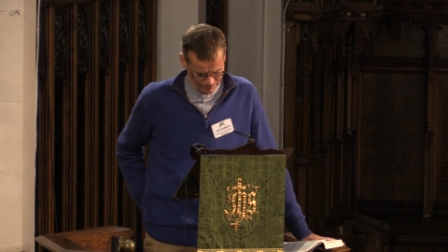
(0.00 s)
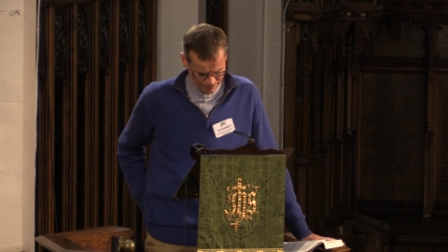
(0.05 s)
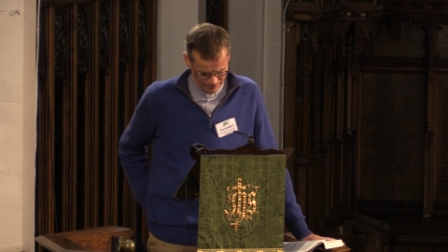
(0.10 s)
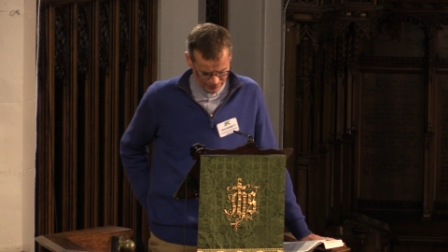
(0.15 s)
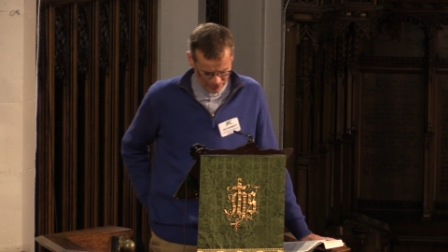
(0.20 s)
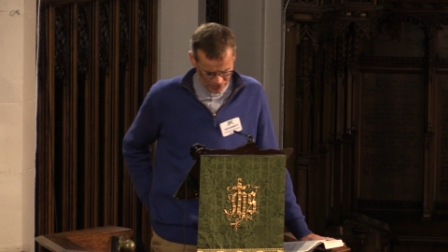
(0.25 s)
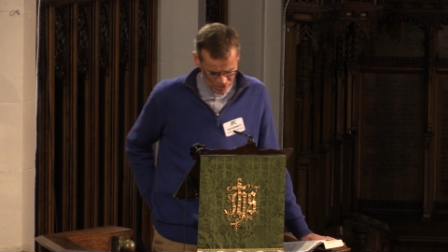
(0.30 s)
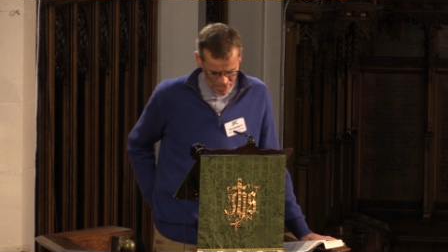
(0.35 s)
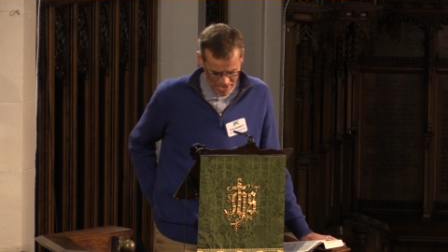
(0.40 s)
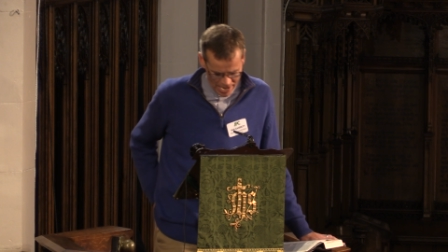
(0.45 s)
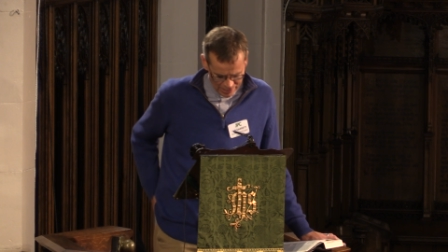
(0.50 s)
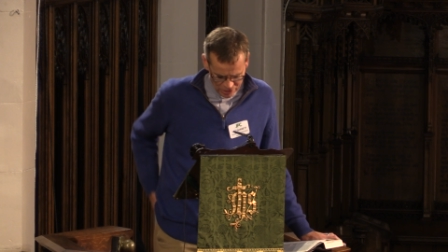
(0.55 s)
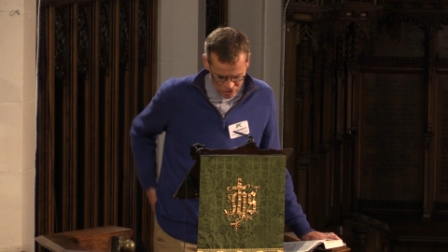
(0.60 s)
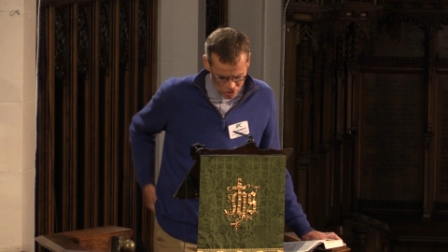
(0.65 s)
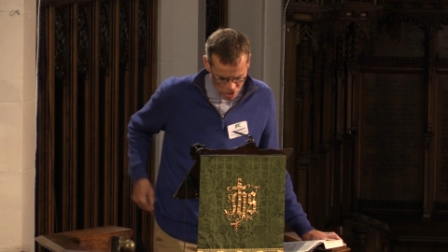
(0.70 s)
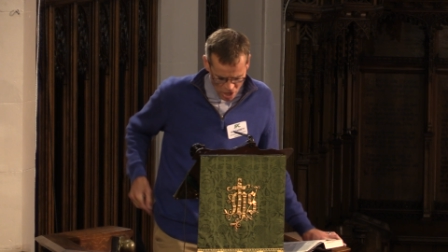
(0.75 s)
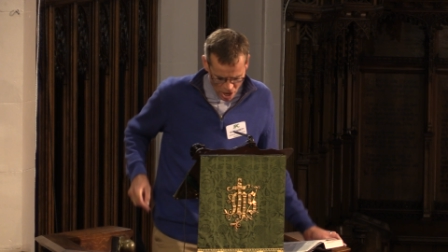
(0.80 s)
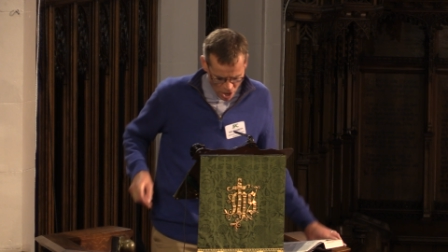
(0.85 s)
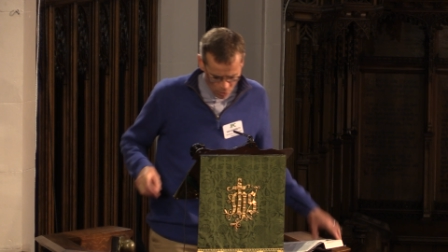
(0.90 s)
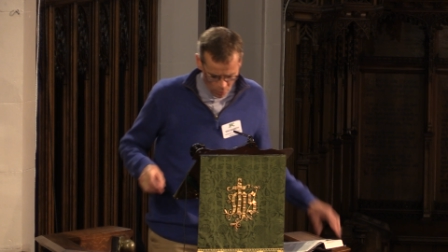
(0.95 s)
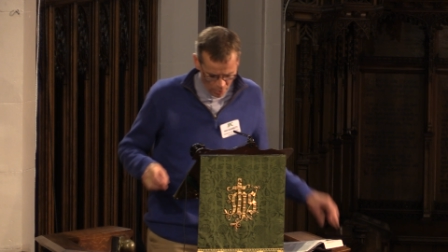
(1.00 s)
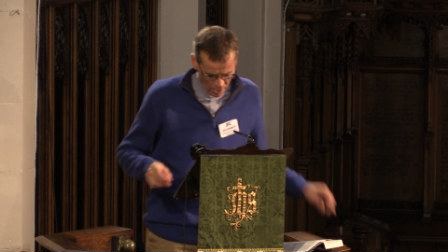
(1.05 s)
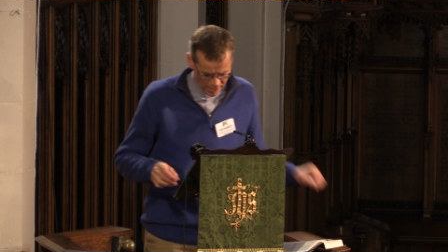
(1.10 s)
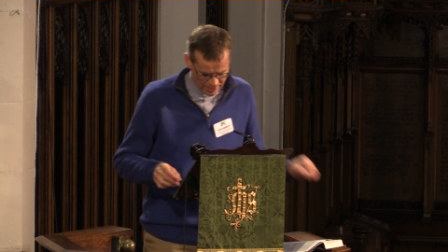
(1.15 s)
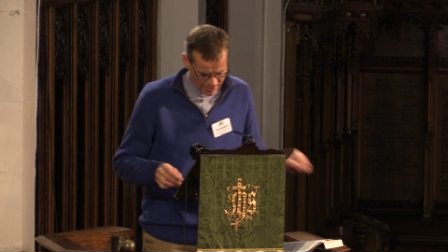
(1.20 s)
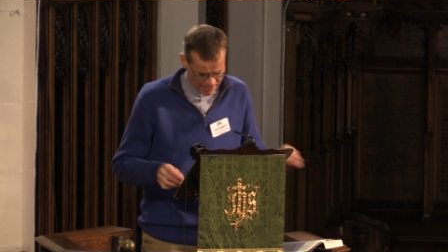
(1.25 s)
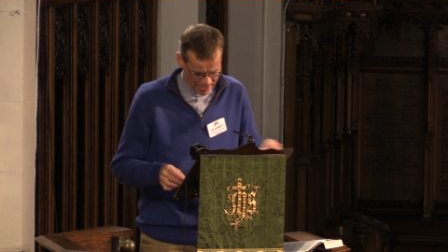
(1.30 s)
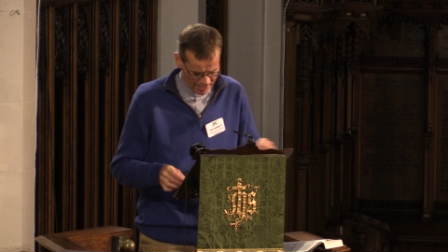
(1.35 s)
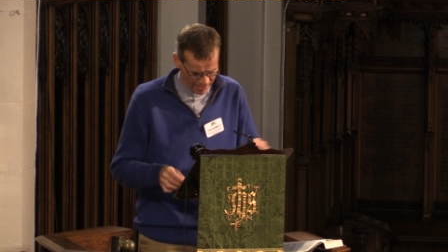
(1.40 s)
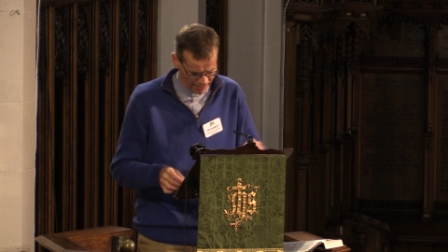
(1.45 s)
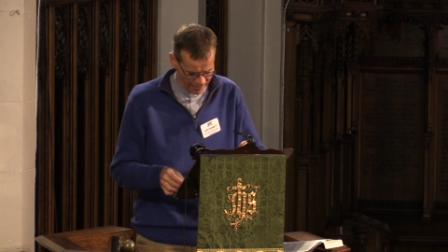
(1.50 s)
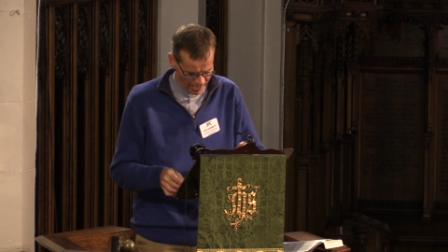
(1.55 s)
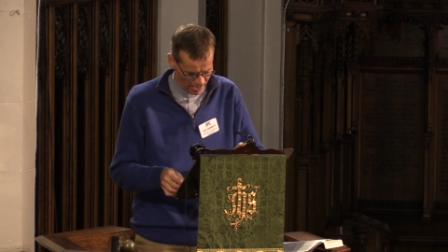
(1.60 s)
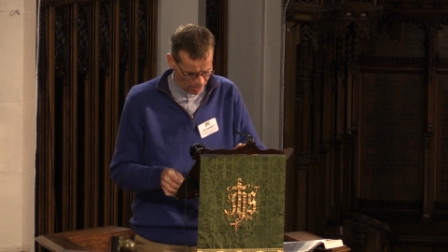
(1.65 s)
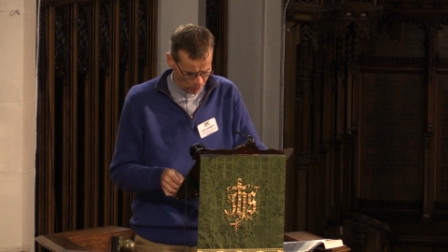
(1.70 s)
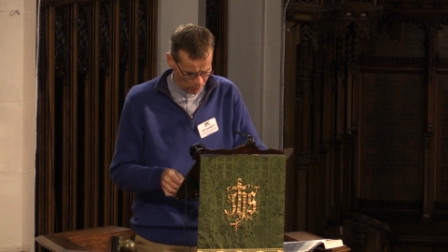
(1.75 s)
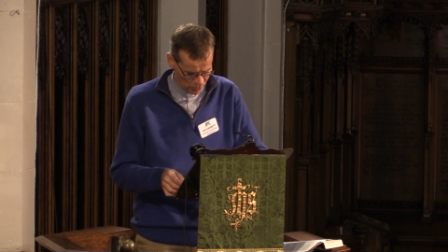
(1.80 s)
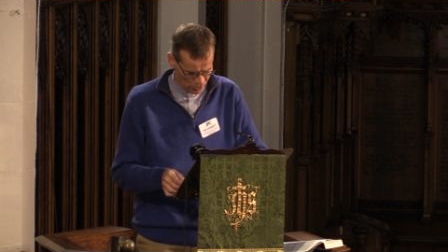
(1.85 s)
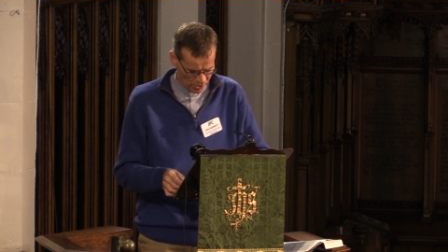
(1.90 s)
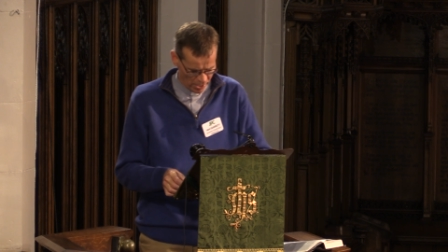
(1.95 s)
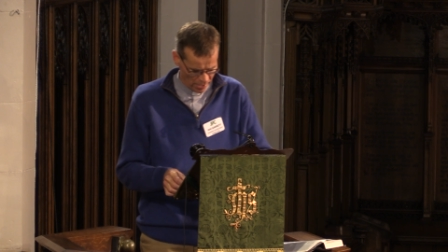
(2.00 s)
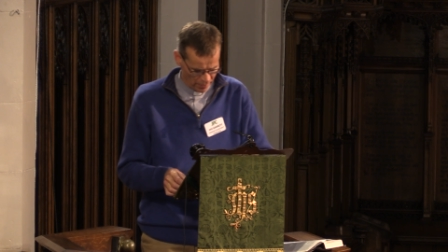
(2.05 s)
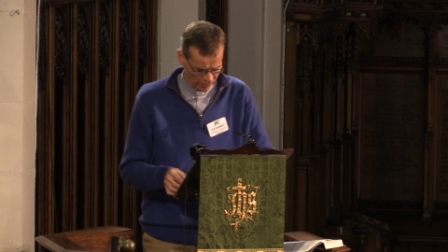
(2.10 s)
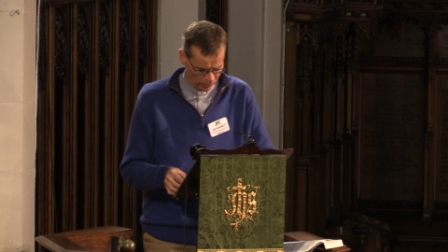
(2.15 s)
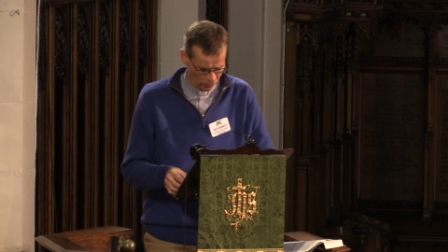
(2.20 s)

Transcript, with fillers: because he had no idea that was going